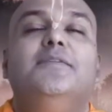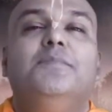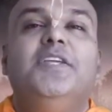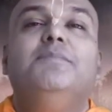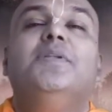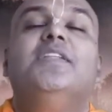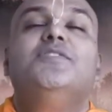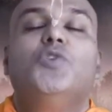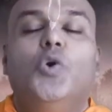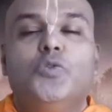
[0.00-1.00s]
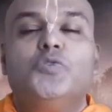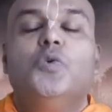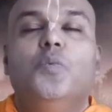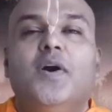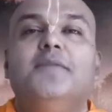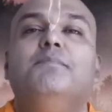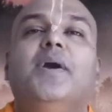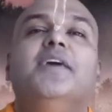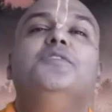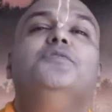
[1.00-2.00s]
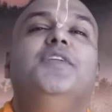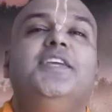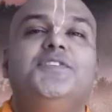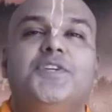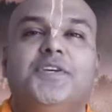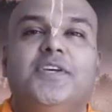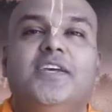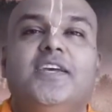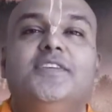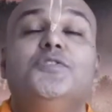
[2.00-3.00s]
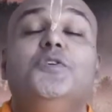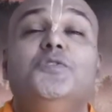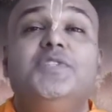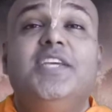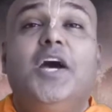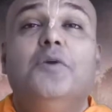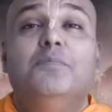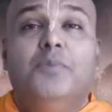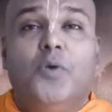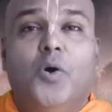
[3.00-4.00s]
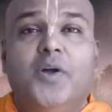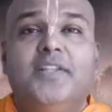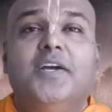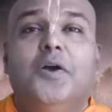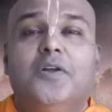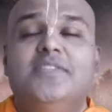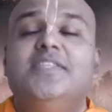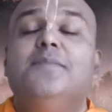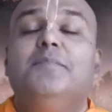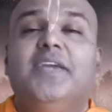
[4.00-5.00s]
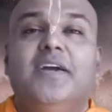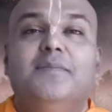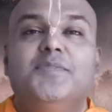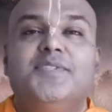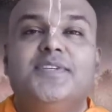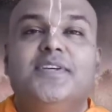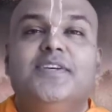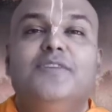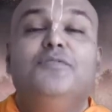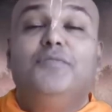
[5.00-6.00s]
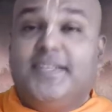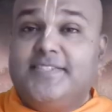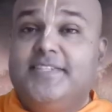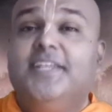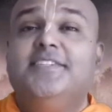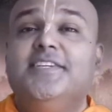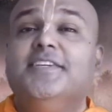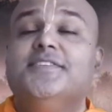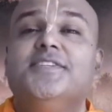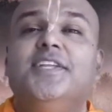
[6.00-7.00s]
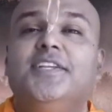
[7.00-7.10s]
and people is also one part of nature. So you see how broad the concept becomes? Fascinating, isn't